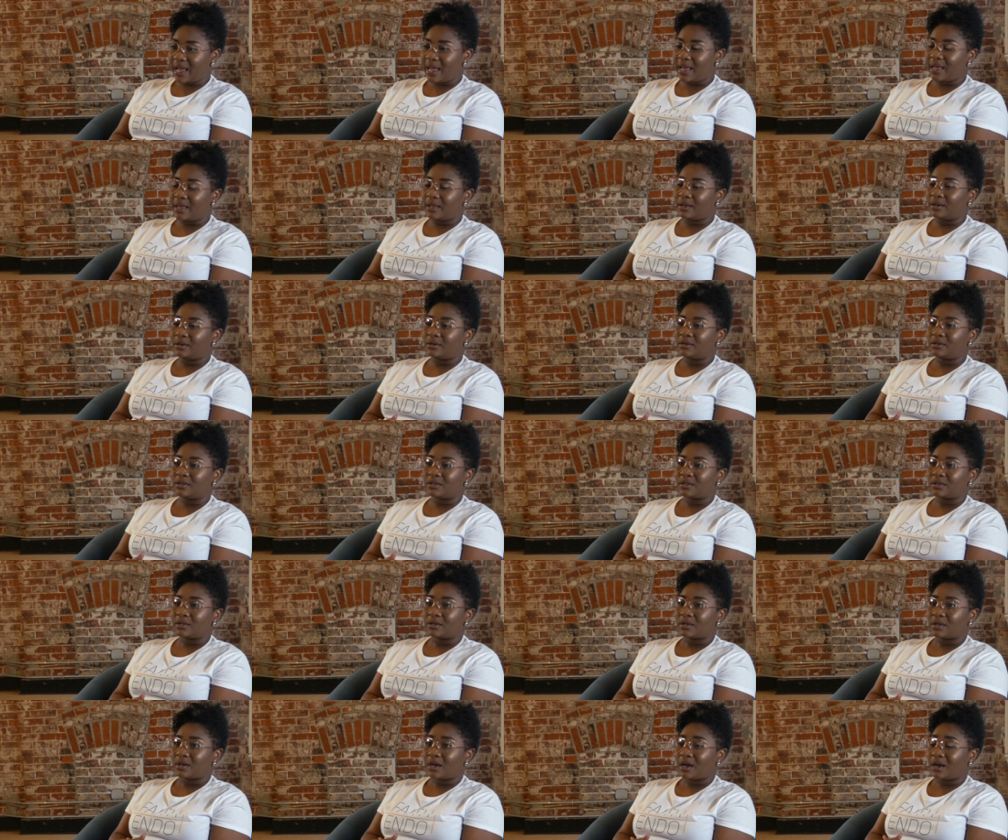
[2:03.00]
and,
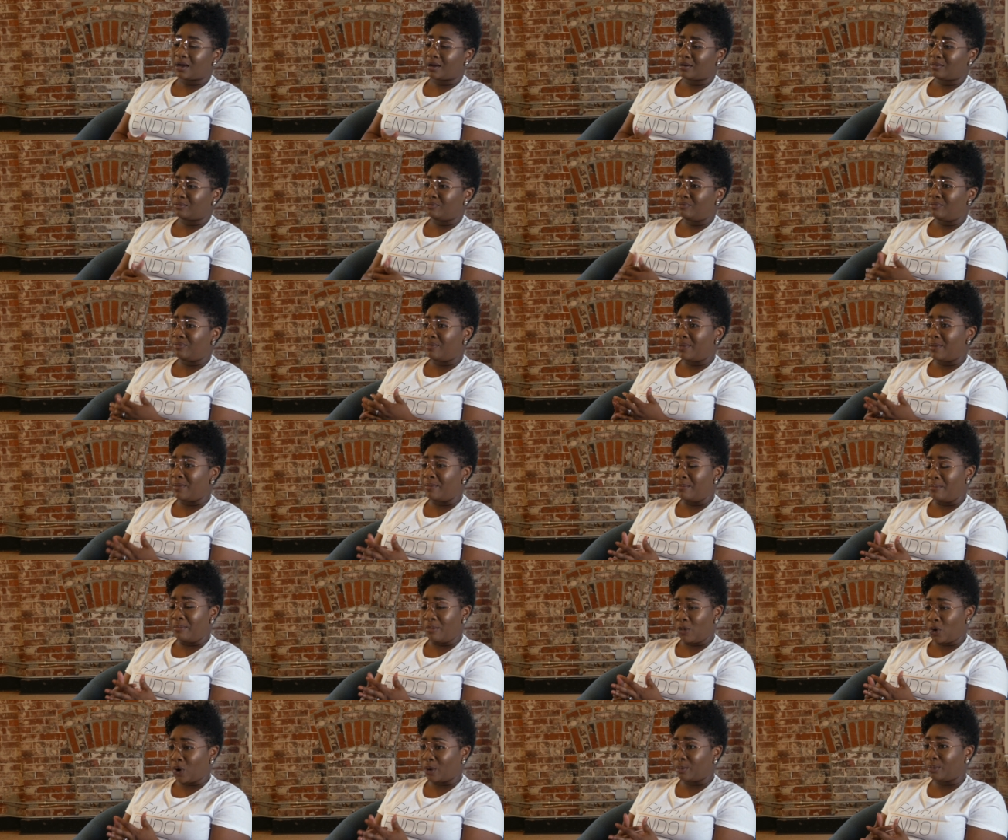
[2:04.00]

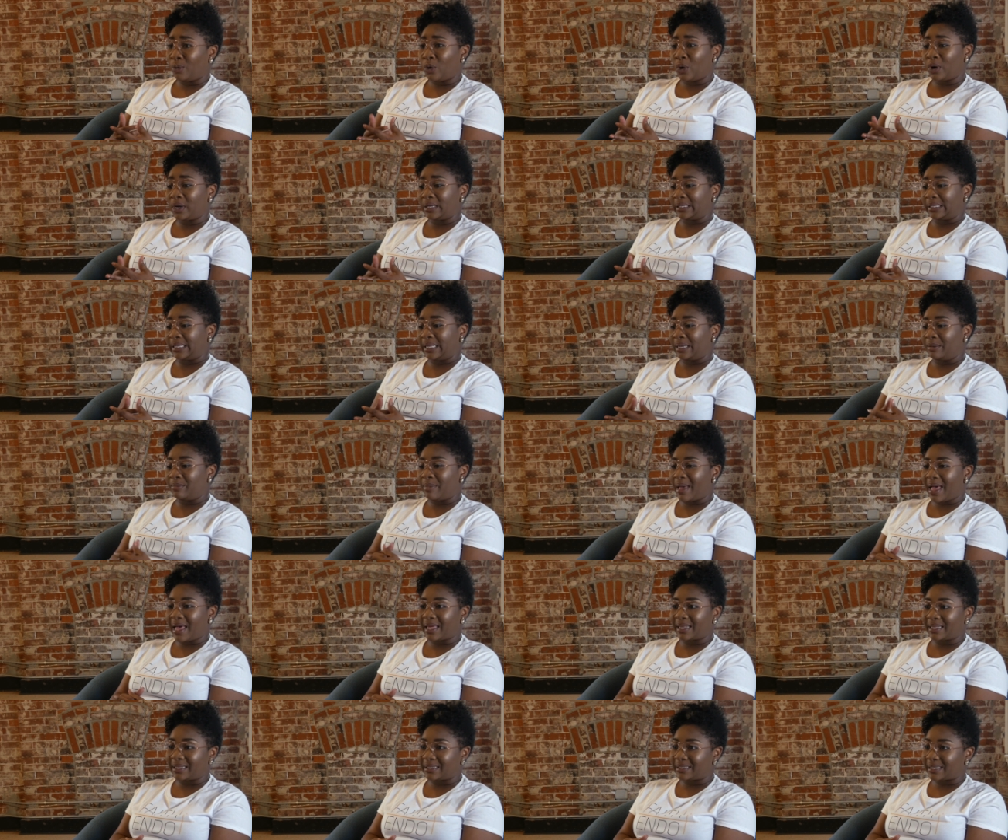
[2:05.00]
more importantly,
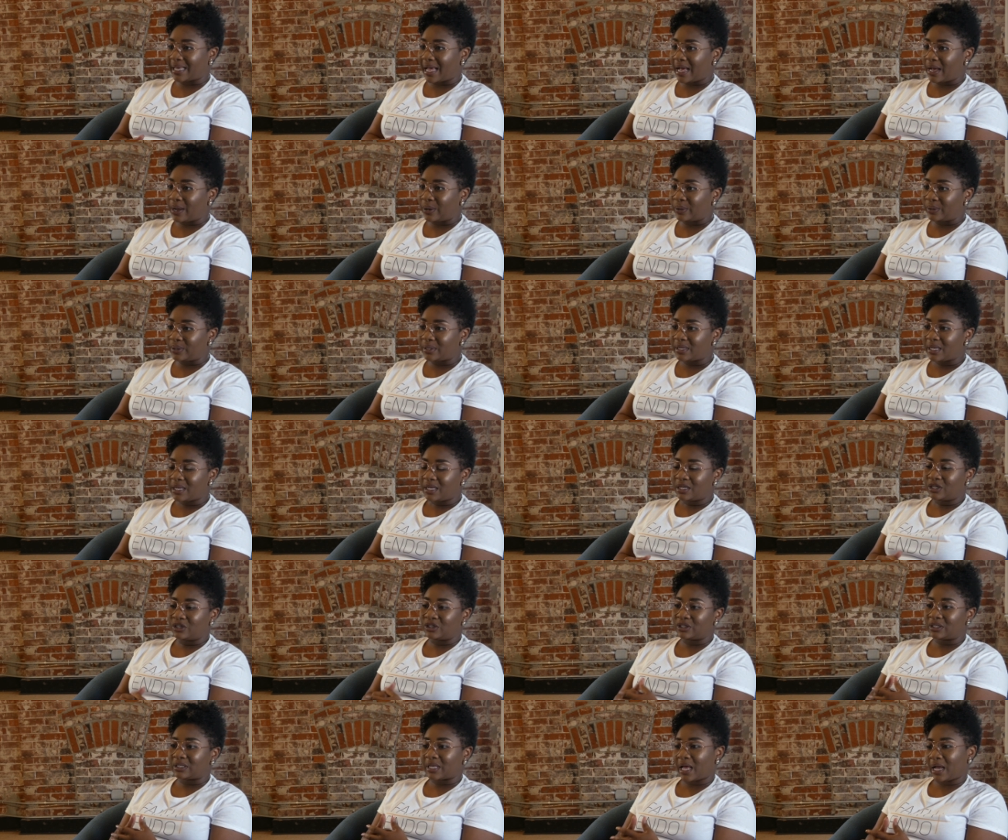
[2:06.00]
balance out
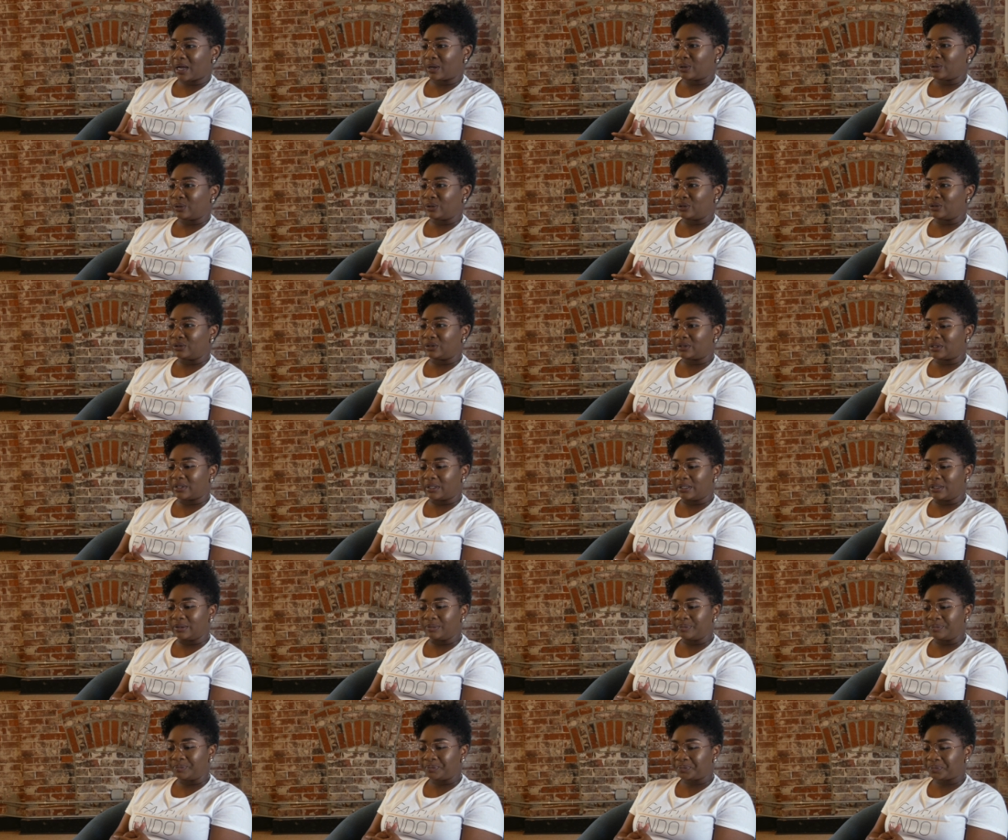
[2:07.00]
your cycles
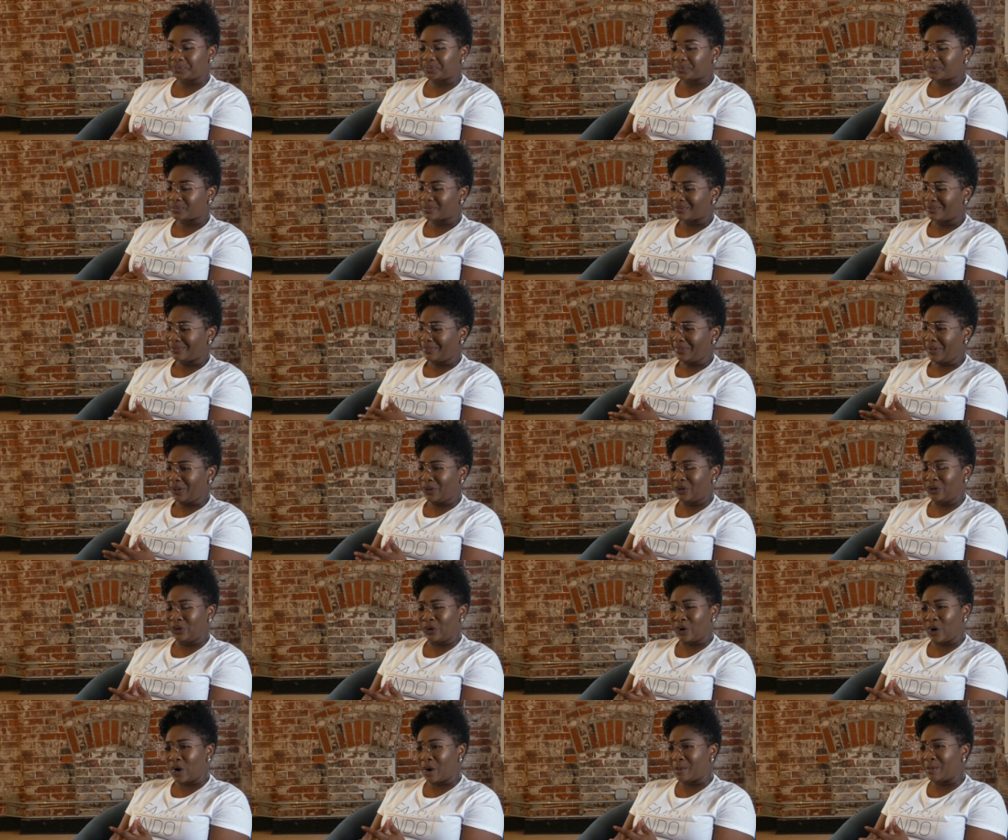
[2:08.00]
and your
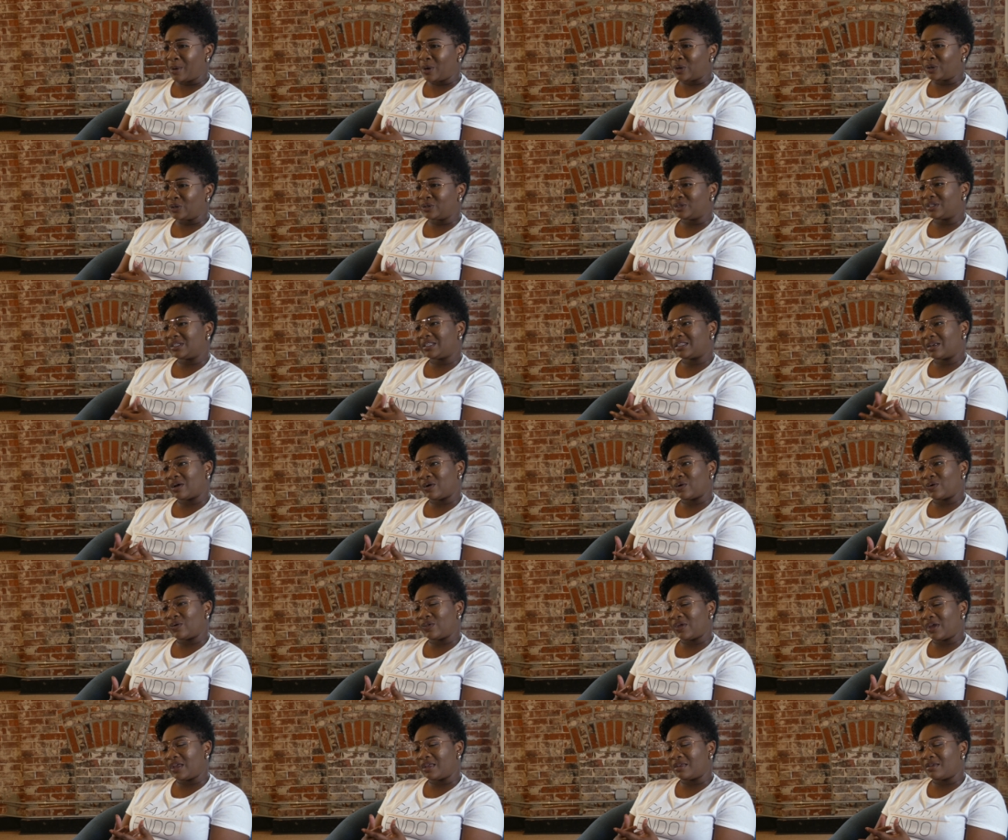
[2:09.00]
hormones so
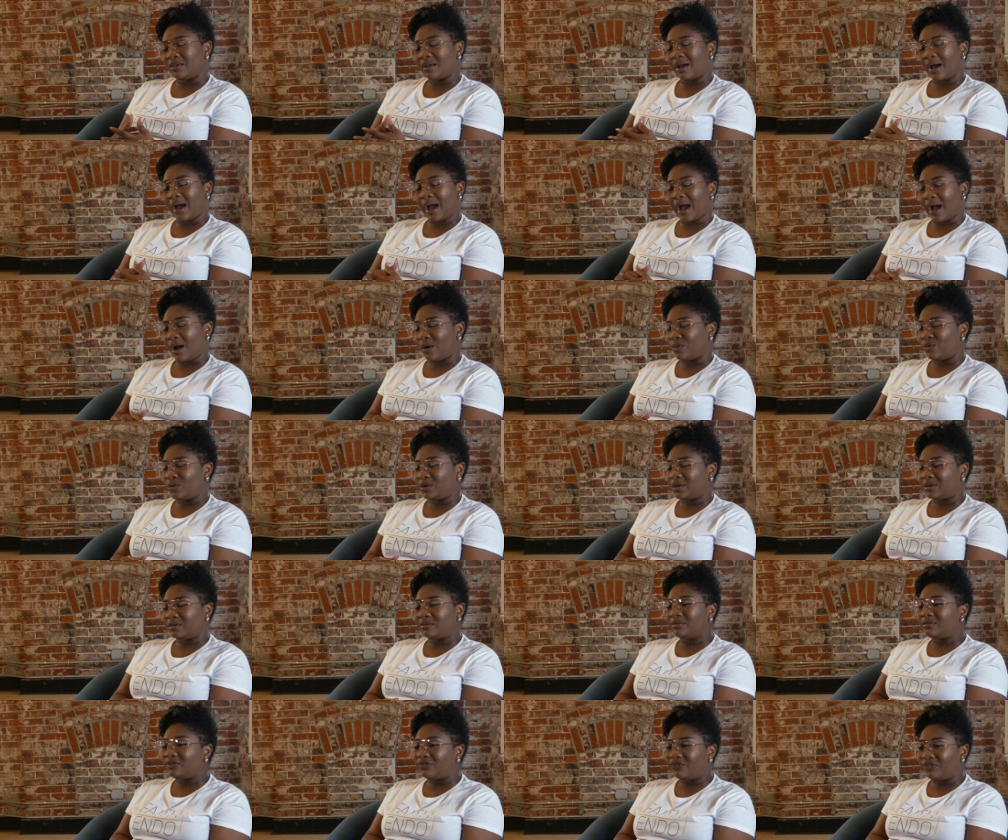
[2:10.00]
that I
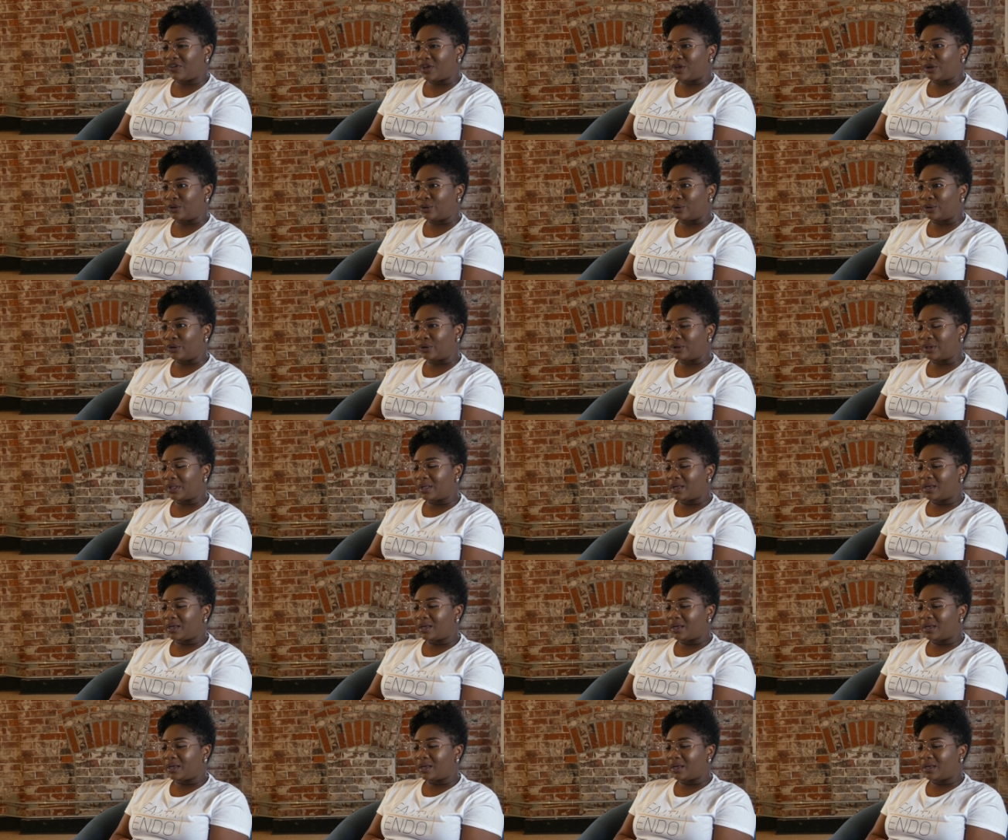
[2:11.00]
wouldn't feel